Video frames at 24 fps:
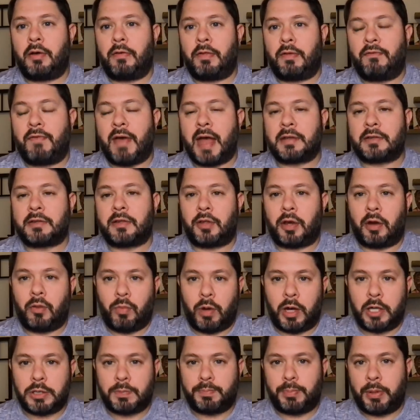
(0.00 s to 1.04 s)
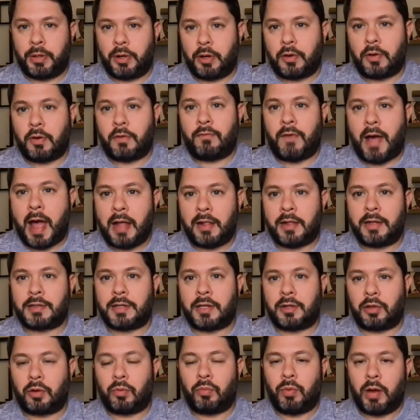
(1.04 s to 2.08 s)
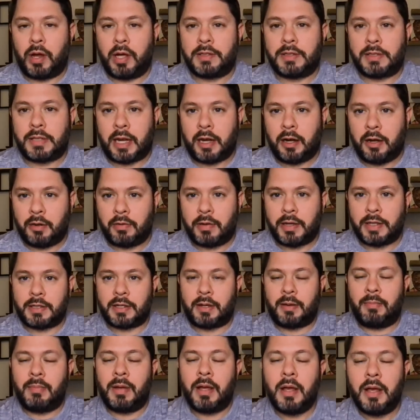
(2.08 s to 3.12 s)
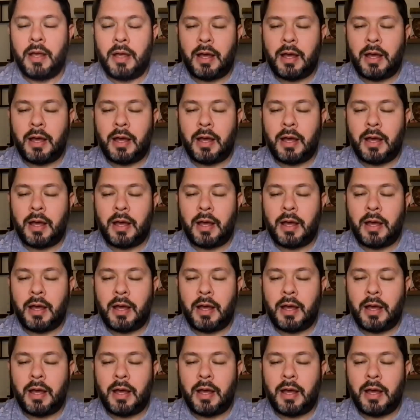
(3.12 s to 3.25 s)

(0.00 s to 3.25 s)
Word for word: of the fact that there was political violence, that there was terrorism,